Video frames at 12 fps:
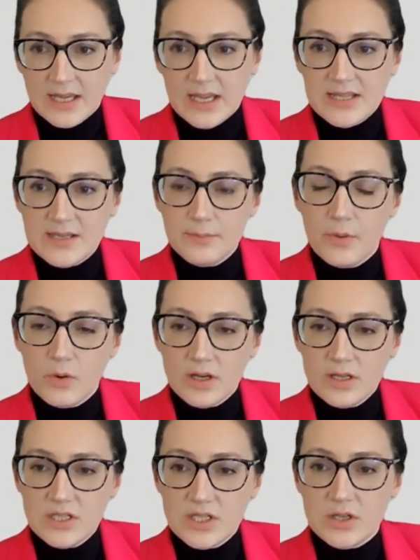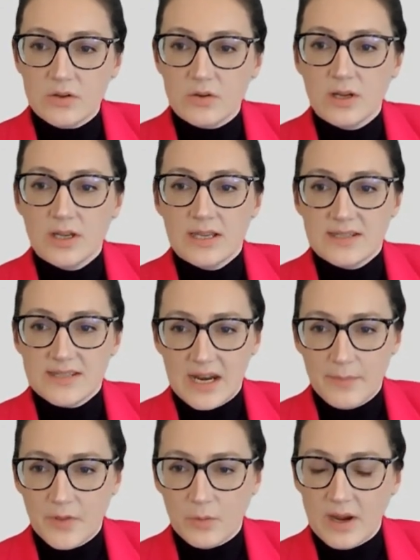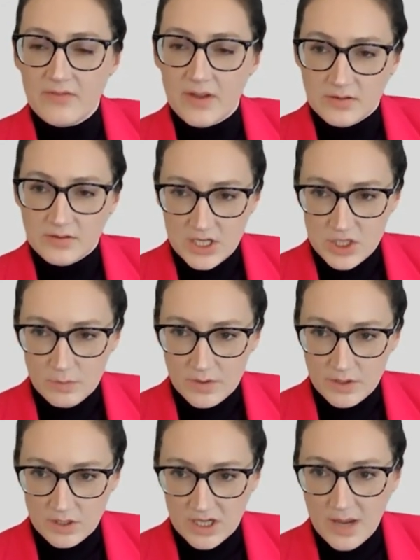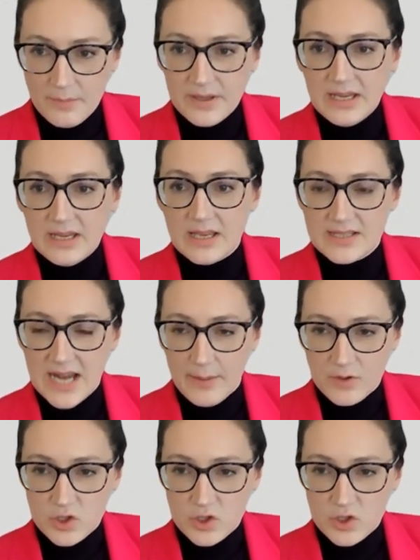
it's important to set up the right foundation with your company, establish